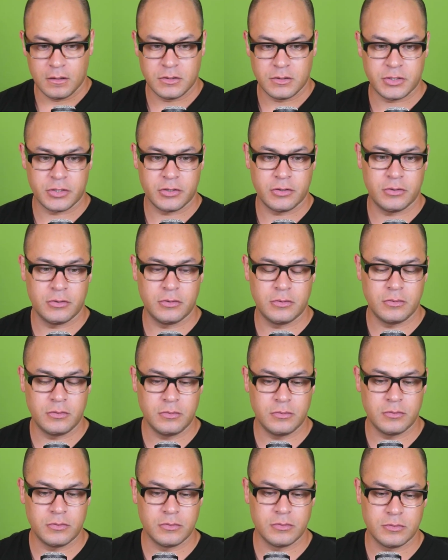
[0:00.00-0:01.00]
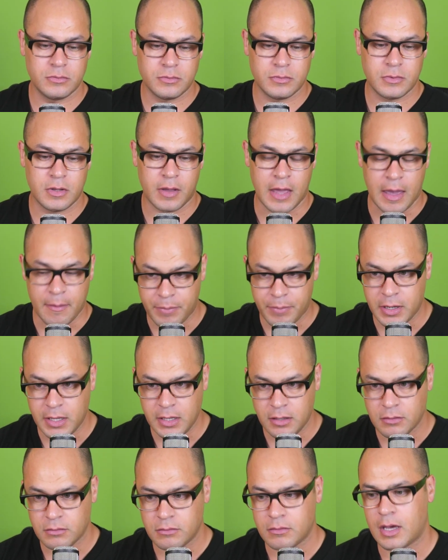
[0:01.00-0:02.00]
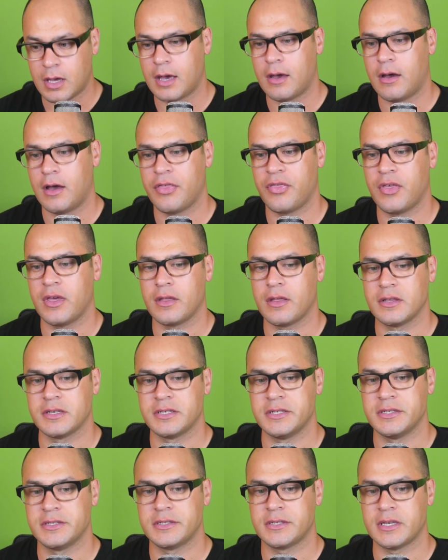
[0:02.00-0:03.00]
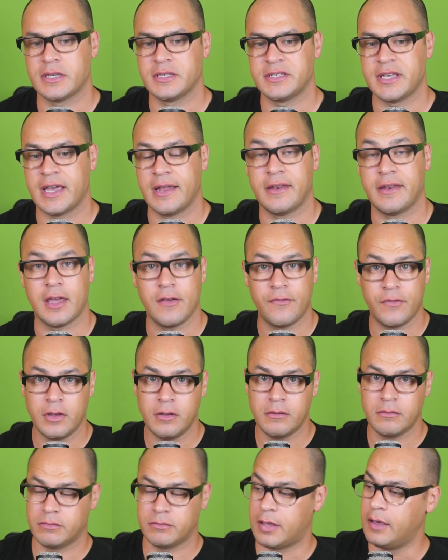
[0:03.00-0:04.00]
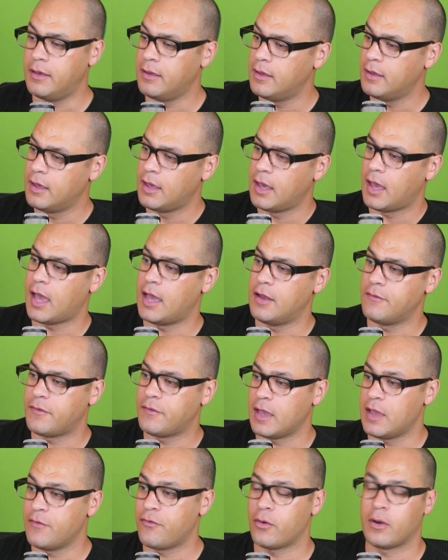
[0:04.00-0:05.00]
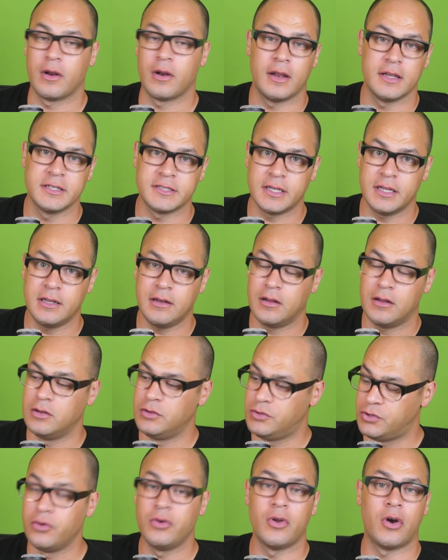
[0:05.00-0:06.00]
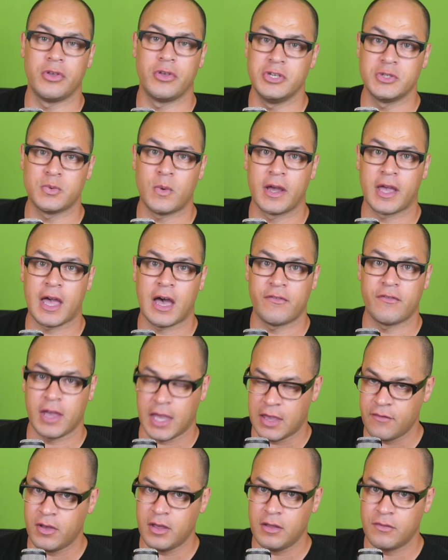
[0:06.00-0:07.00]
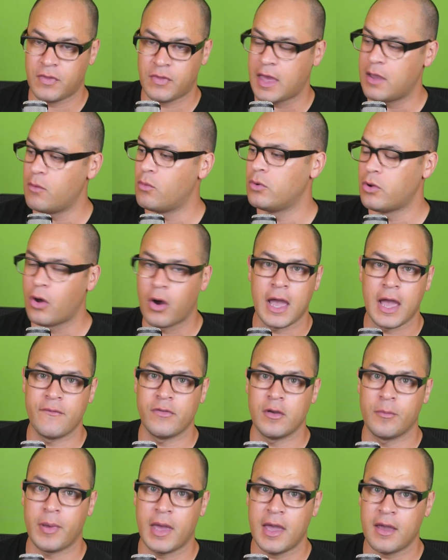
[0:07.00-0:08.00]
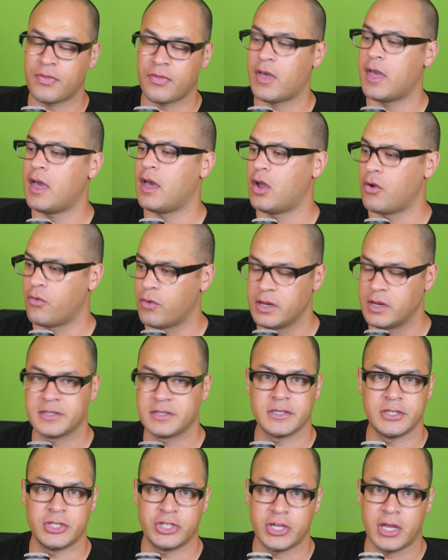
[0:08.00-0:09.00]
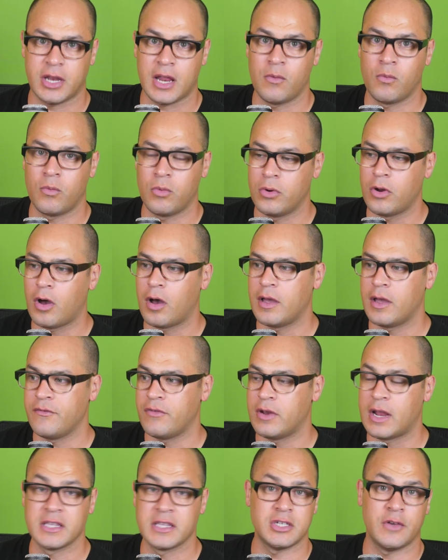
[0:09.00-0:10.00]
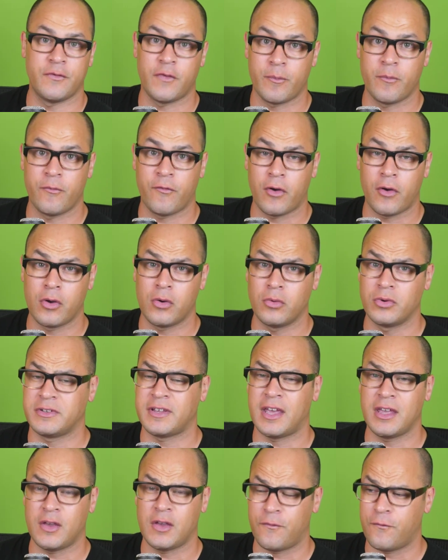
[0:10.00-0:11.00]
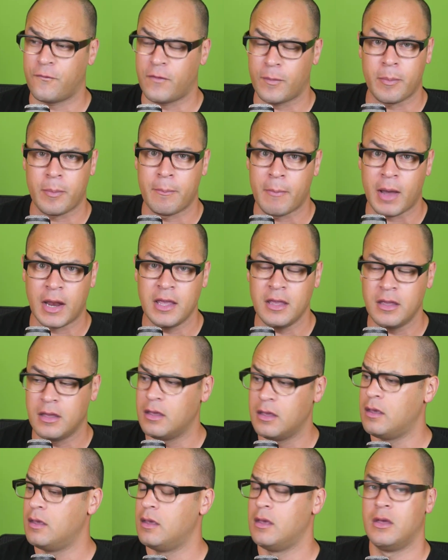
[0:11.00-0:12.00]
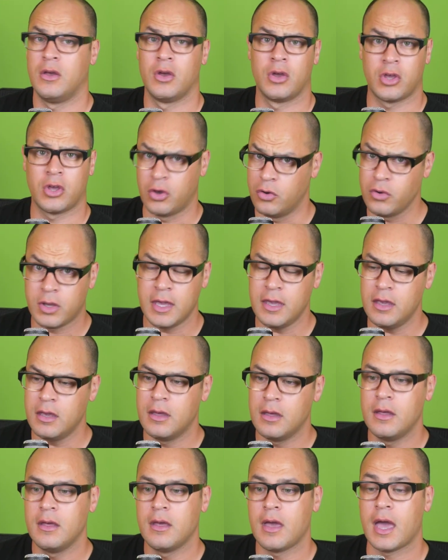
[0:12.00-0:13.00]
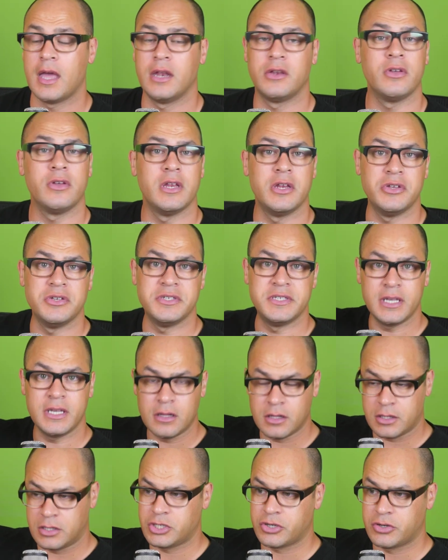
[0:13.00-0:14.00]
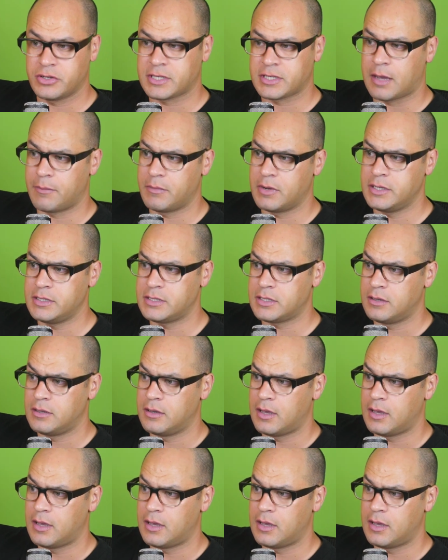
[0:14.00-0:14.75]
to the company, I think this is a sad day for you. And for everyone listening, do not use 1Cover ever. They will not have your back. They are horrendously shit and will not even answer your flipping phone call to take your flipping money. Kooky. And to any New Zealand insurance companies,